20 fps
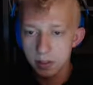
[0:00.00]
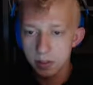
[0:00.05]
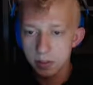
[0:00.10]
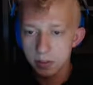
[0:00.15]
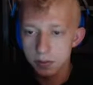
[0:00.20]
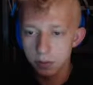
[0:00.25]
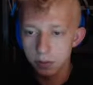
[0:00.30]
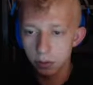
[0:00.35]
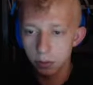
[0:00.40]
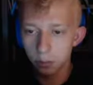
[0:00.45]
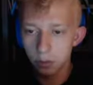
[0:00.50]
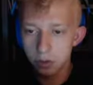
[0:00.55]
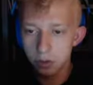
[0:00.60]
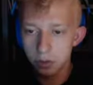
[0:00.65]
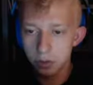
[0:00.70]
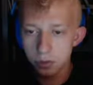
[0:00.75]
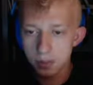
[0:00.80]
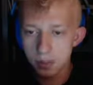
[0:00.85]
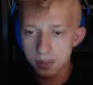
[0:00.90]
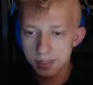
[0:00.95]
So we
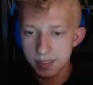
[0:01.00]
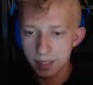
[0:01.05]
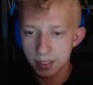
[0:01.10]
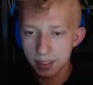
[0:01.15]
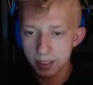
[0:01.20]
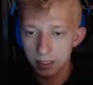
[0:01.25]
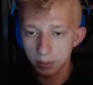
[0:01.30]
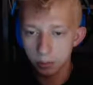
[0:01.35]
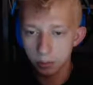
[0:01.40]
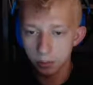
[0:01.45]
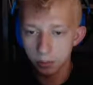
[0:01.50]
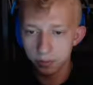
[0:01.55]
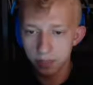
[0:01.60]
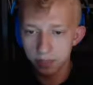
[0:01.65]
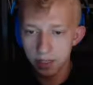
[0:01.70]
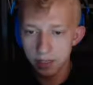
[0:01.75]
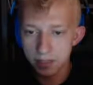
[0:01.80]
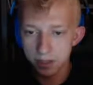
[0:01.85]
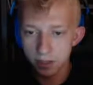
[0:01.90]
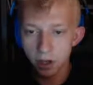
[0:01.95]
should be attacking a little bit
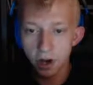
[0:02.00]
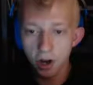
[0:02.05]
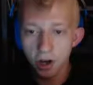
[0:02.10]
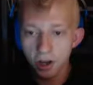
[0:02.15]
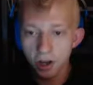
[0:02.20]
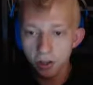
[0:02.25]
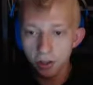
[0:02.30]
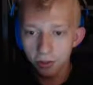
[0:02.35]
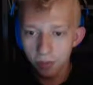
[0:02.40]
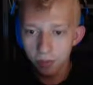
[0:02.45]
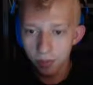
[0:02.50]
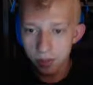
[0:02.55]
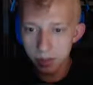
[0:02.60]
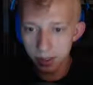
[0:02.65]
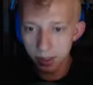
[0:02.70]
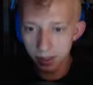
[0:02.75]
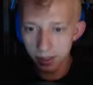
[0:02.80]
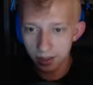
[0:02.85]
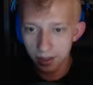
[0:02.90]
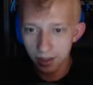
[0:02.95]
faster. Another
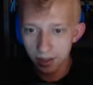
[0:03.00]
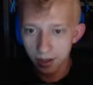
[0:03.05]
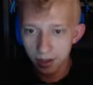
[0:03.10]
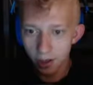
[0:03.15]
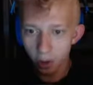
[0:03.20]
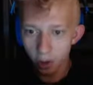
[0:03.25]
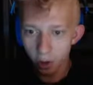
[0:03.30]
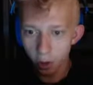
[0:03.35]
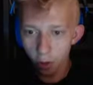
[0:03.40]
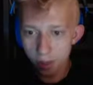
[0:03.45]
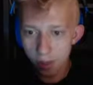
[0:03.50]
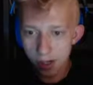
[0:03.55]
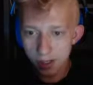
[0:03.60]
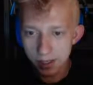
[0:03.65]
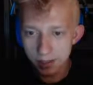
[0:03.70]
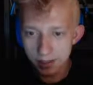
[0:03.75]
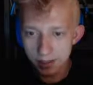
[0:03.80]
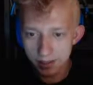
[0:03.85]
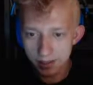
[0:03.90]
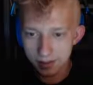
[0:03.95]
Mimic. Oh my
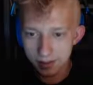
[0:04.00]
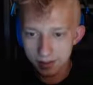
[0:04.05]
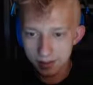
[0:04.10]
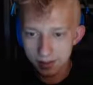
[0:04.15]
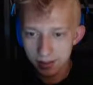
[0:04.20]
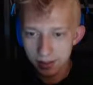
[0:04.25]
goodness.